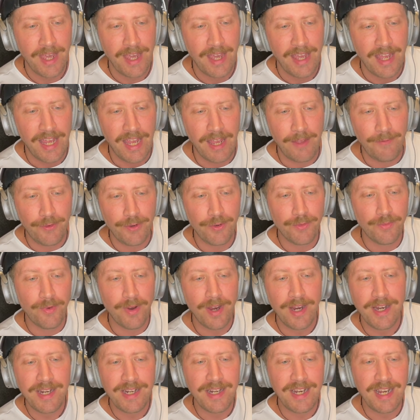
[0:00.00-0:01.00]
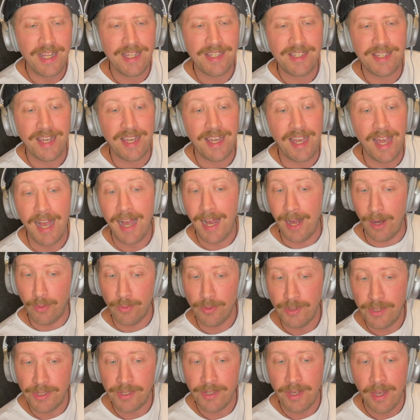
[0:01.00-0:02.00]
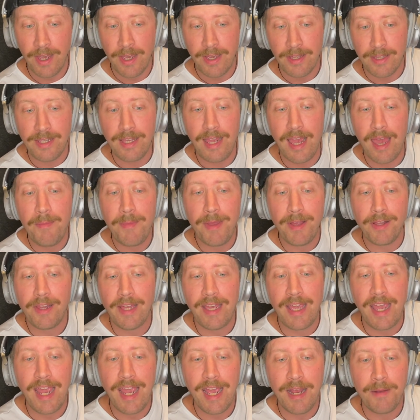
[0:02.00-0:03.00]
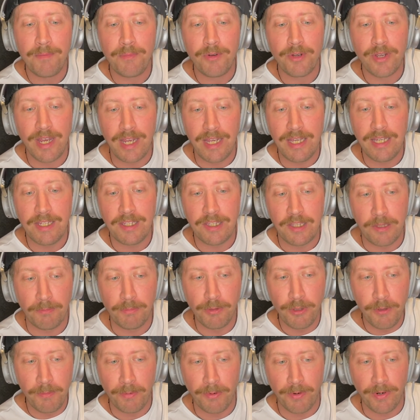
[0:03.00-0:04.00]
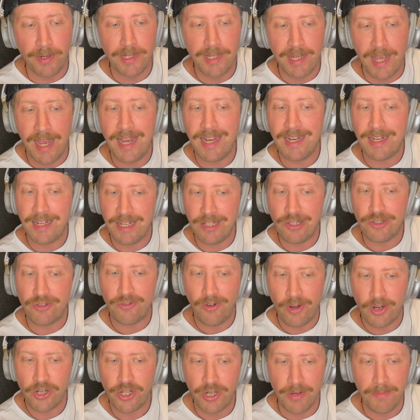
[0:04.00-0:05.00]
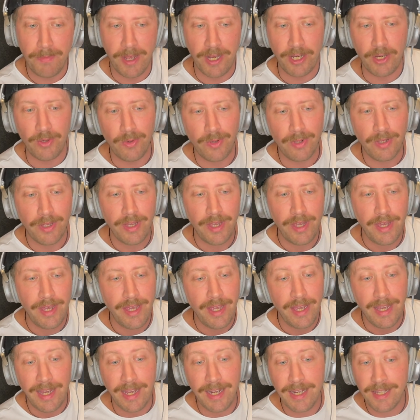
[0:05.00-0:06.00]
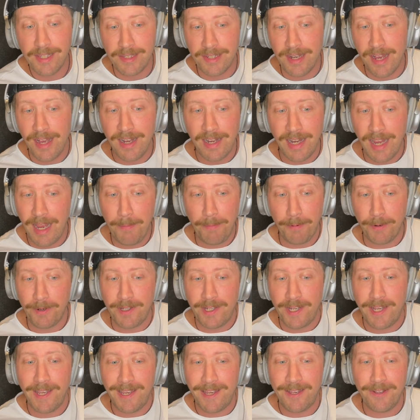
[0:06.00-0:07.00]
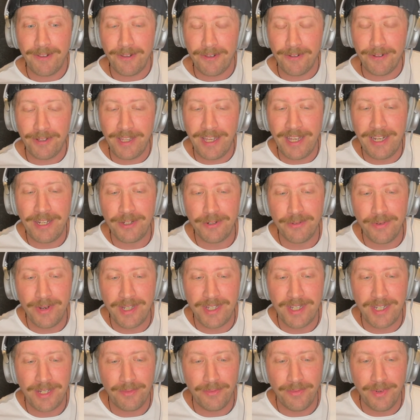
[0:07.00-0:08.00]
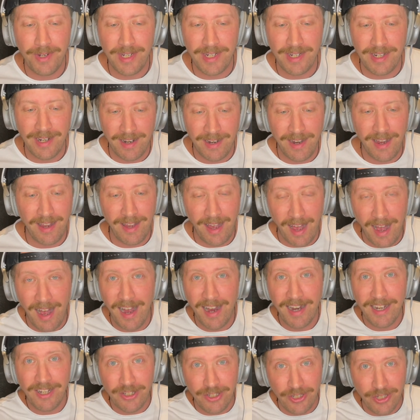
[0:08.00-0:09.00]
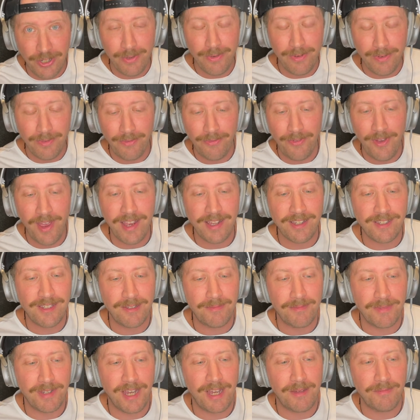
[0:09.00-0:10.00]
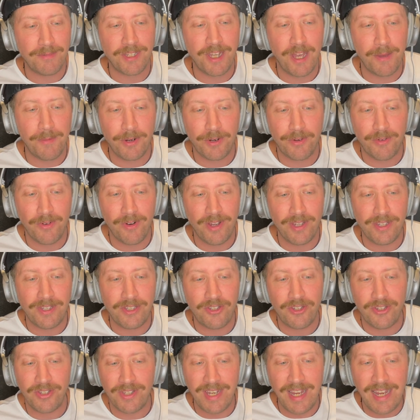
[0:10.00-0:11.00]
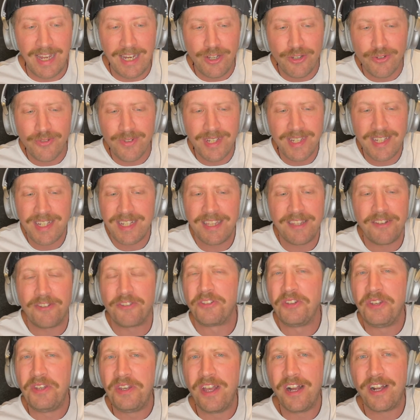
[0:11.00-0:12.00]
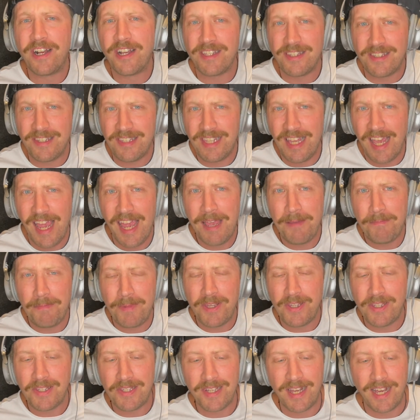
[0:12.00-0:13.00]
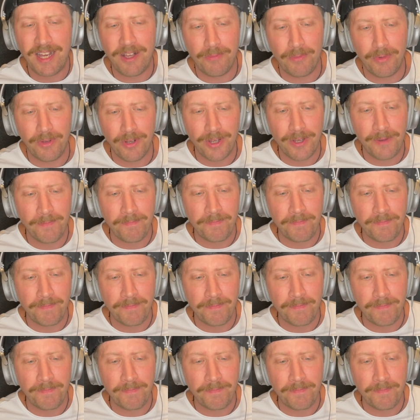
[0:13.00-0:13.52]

If your writing is a house, the MLA Handbook is the blueprint and instruction manual. It is not a particularly interesting read. I do, in fact, sometimes come across just interesting little nuggets in the AP Style book.